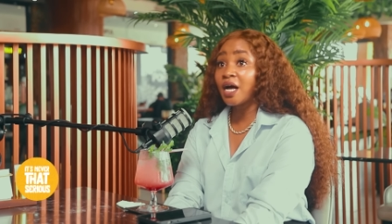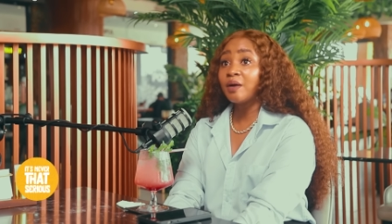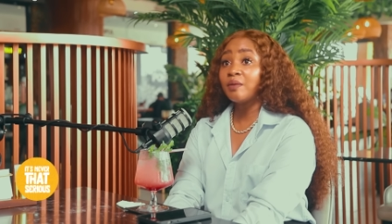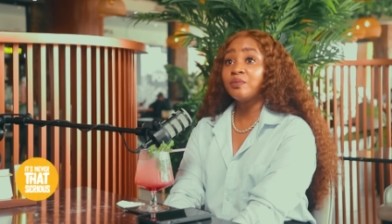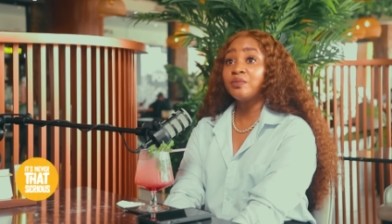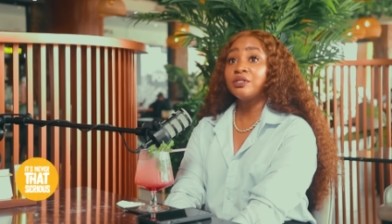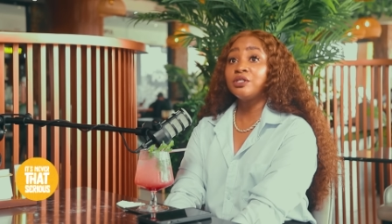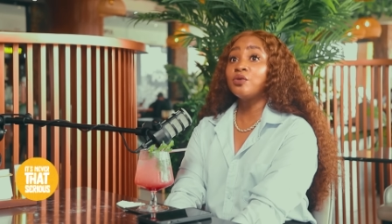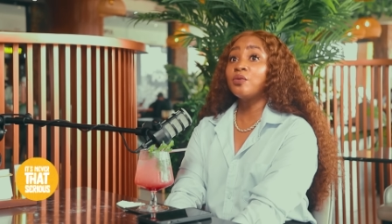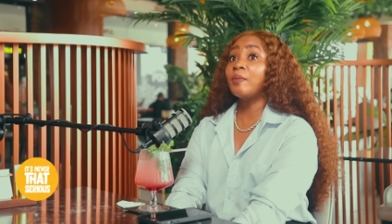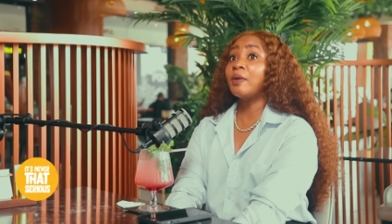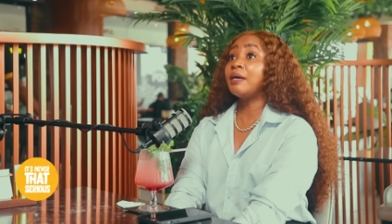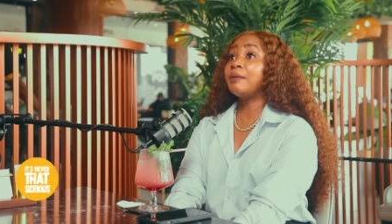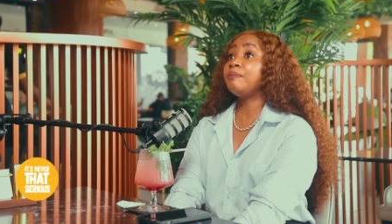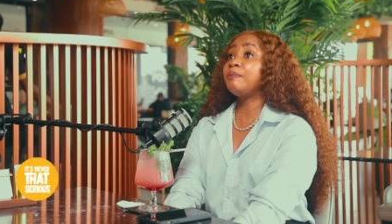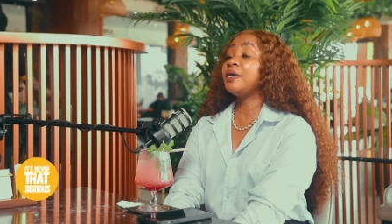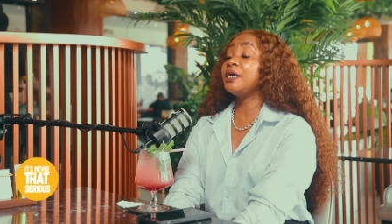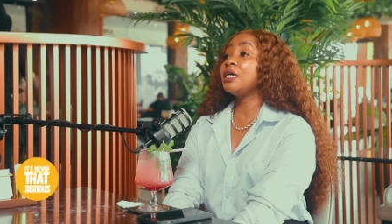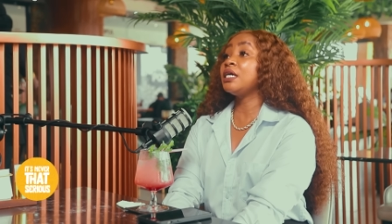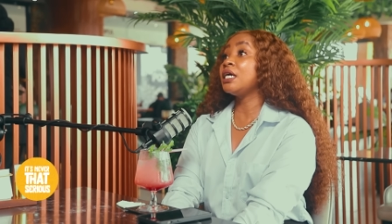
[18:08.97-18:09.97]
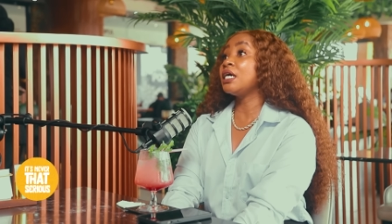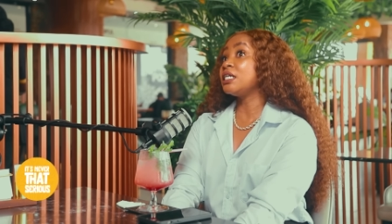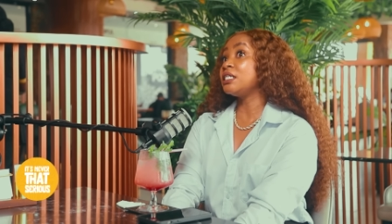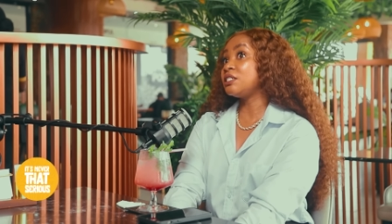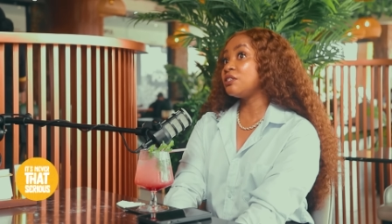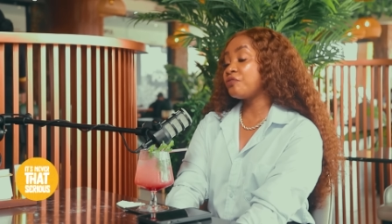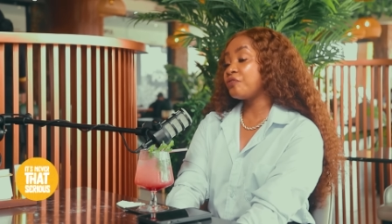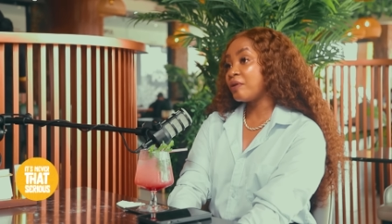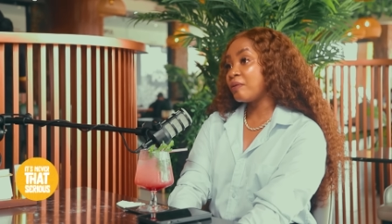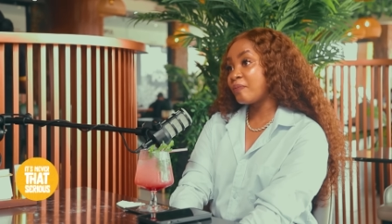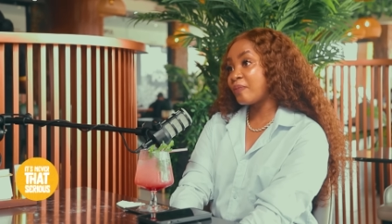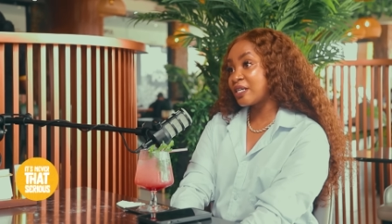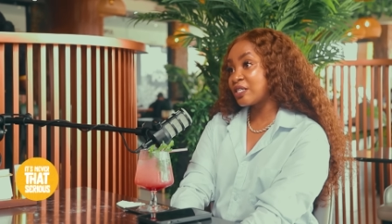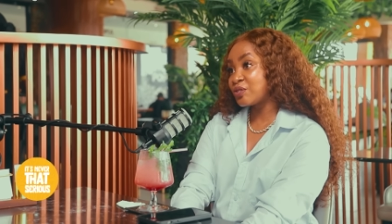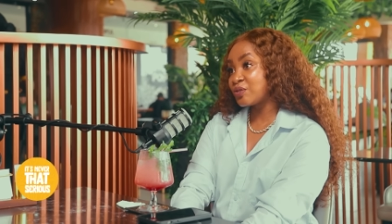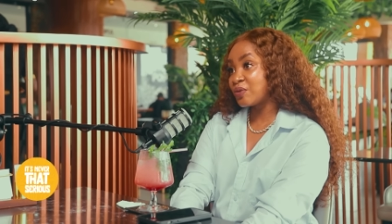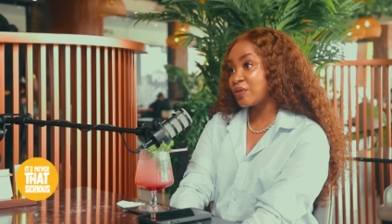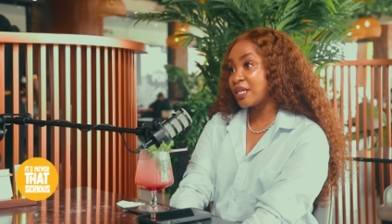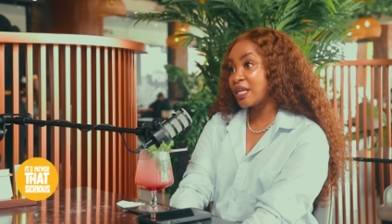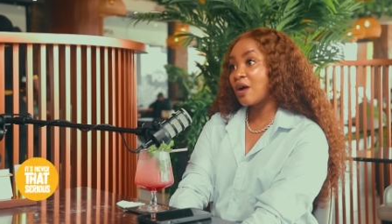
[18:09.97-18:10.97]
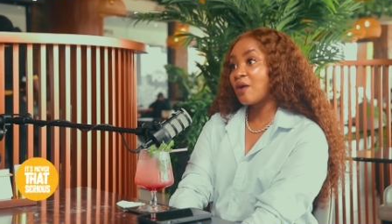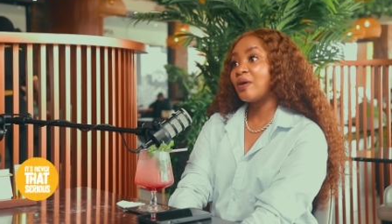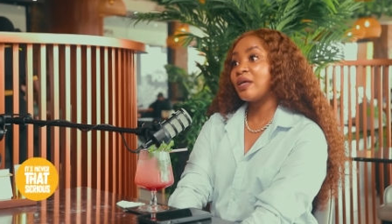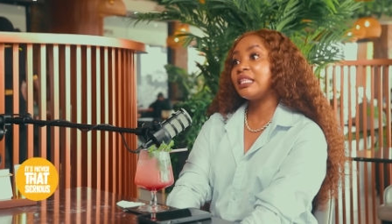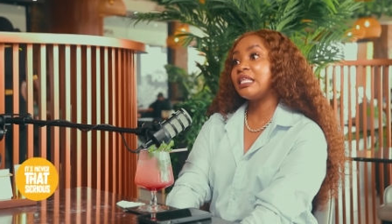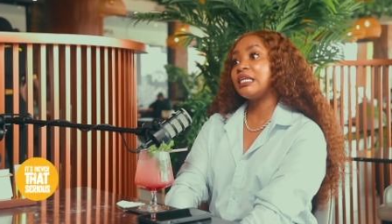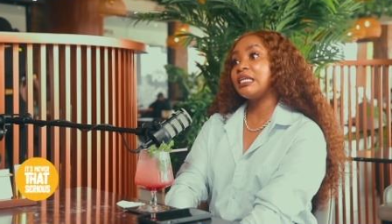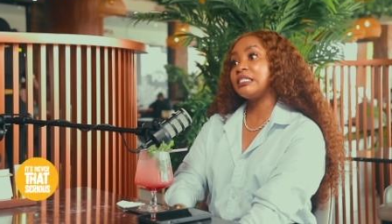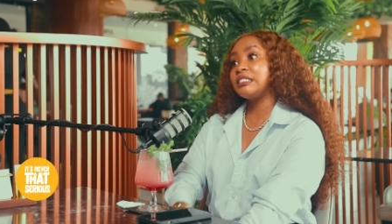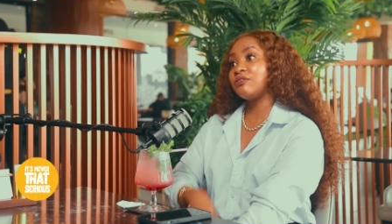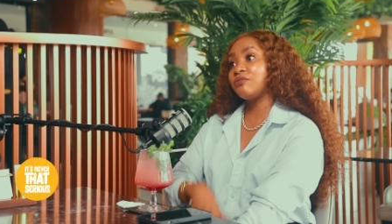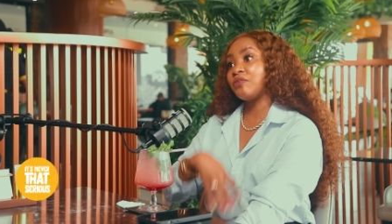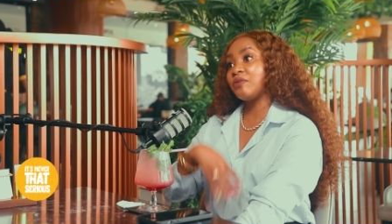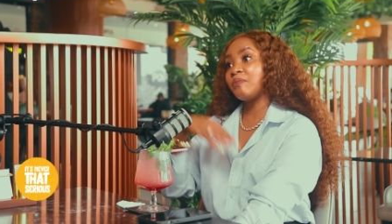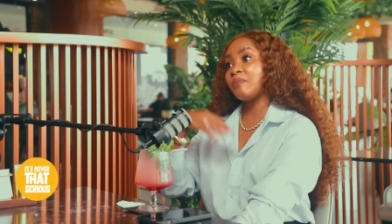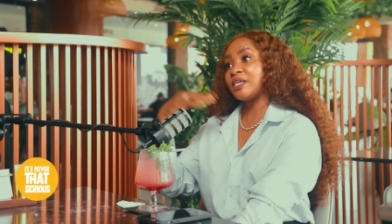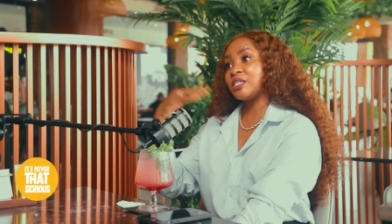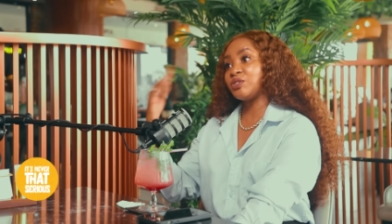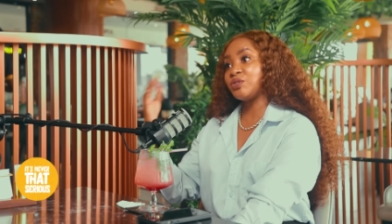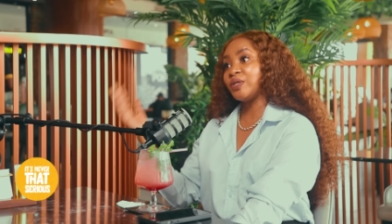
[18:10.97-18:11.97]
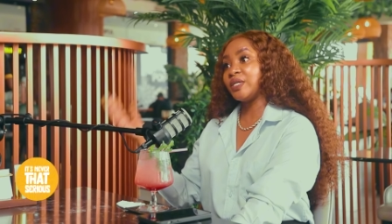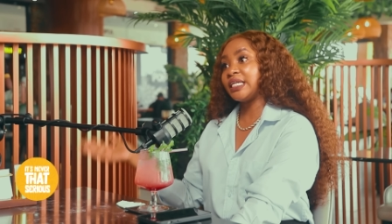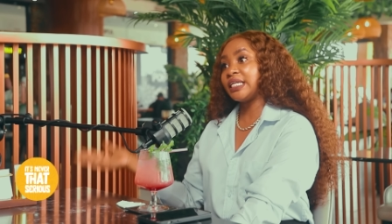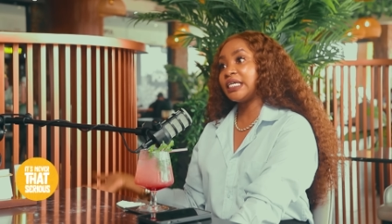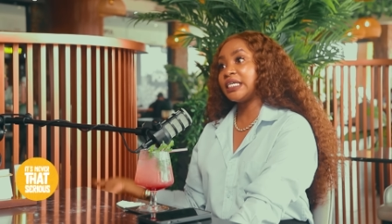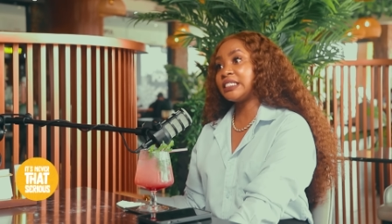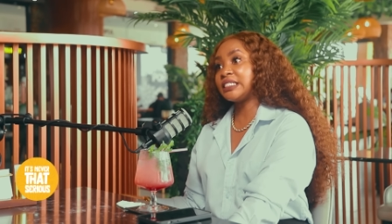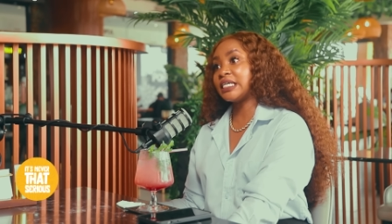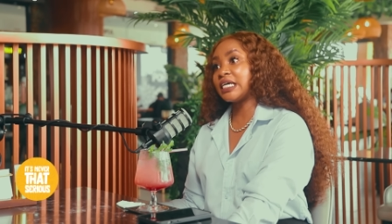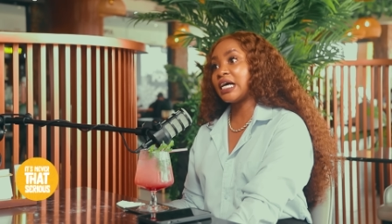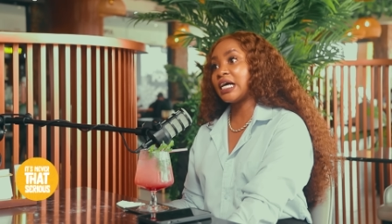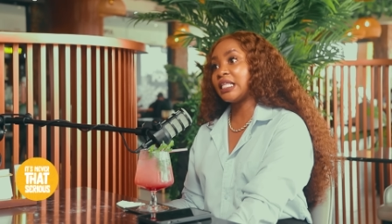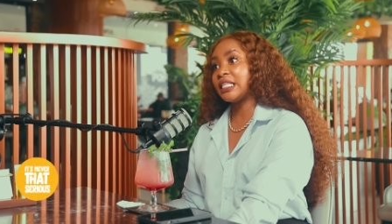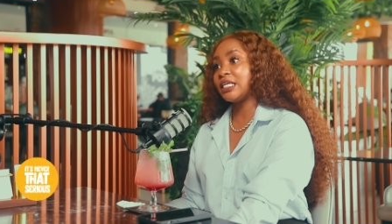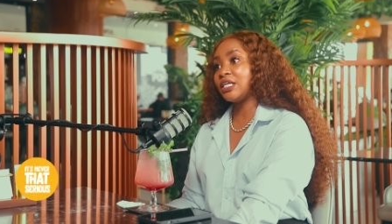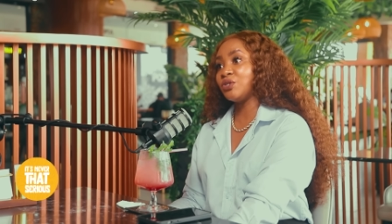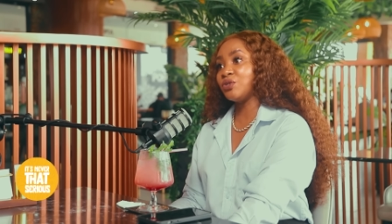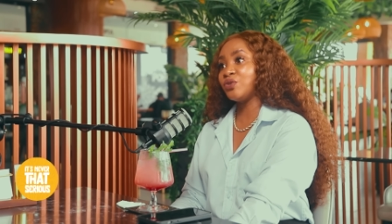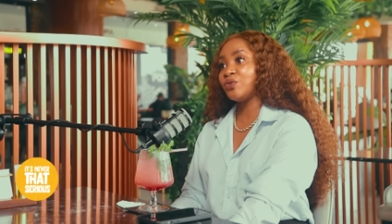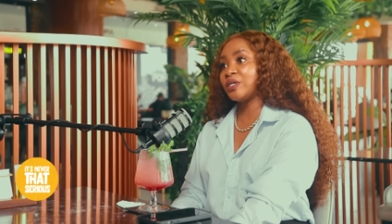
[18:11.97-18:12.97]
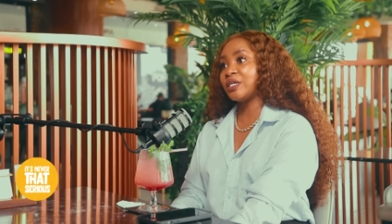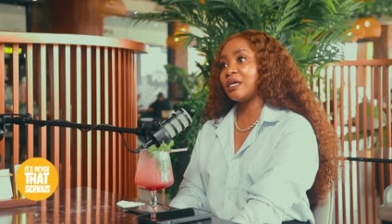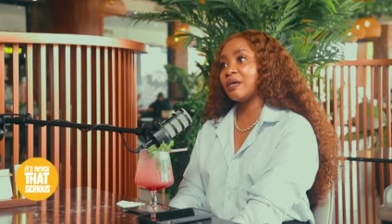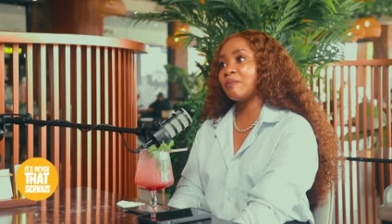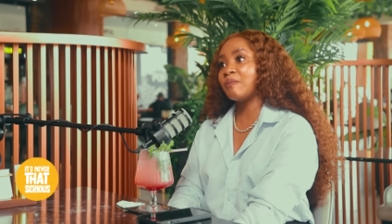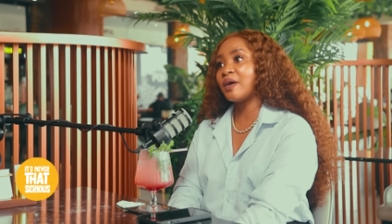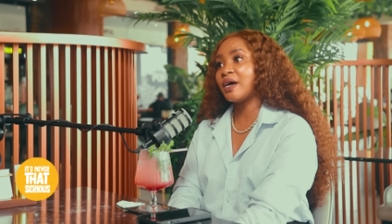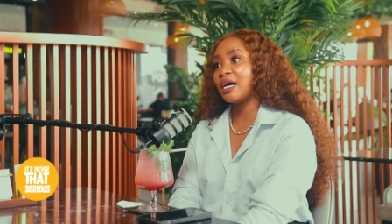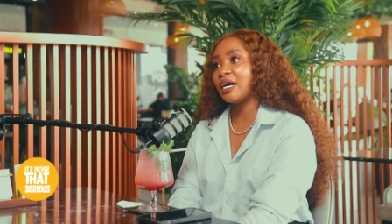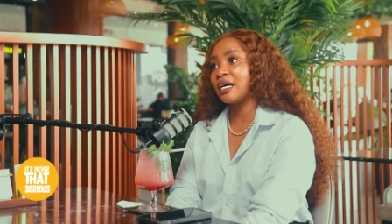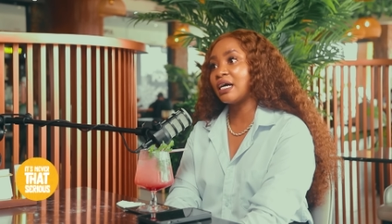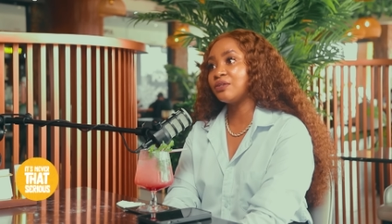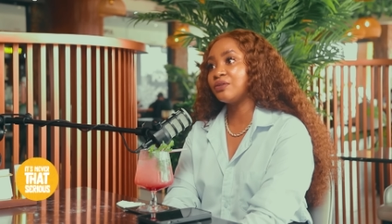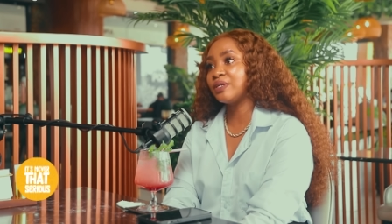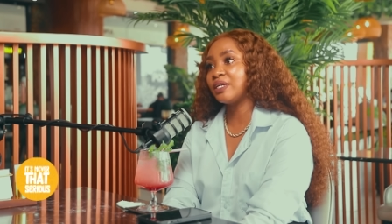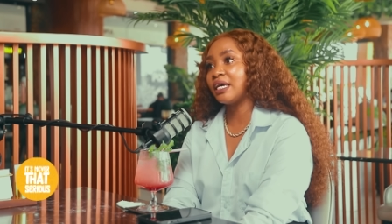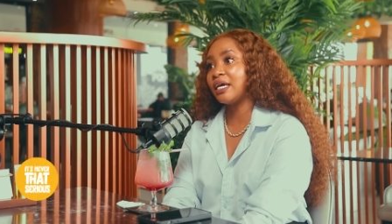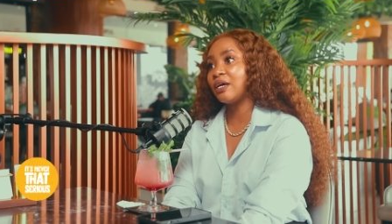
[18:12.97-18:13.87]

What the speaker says: You might be a different person now, and then a different person later. Then you're looking back, and you're